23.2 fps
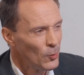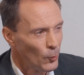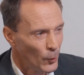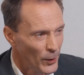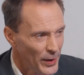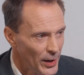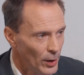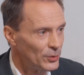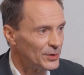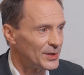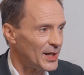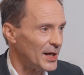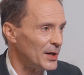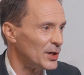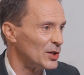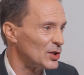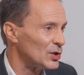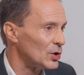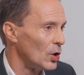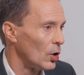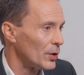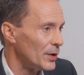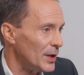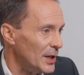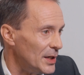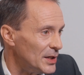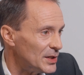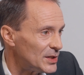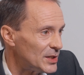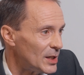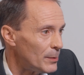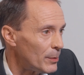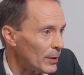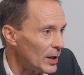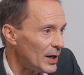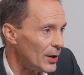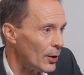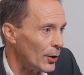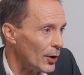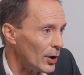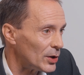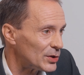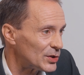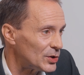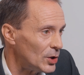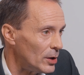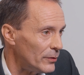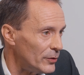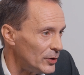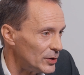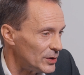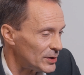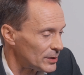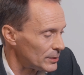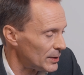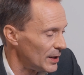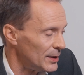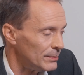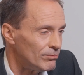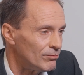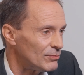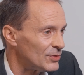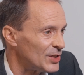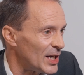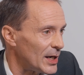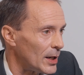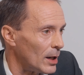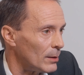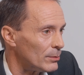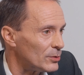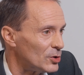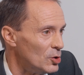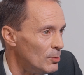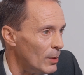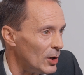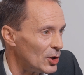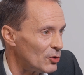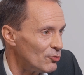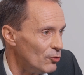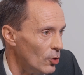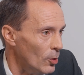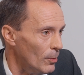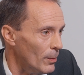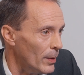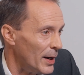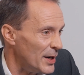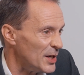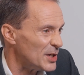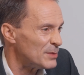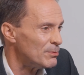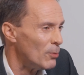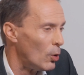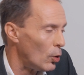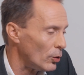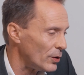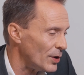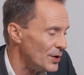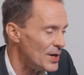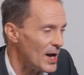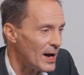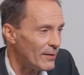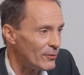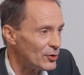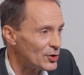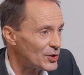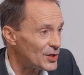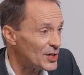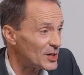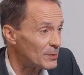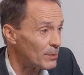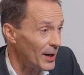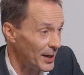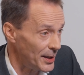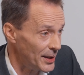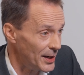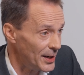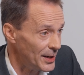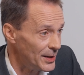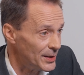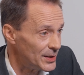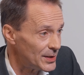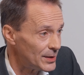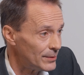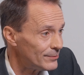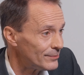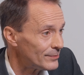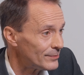We don't tend to stock these typically on our servers. They take up too much room and it's more than the average display needs.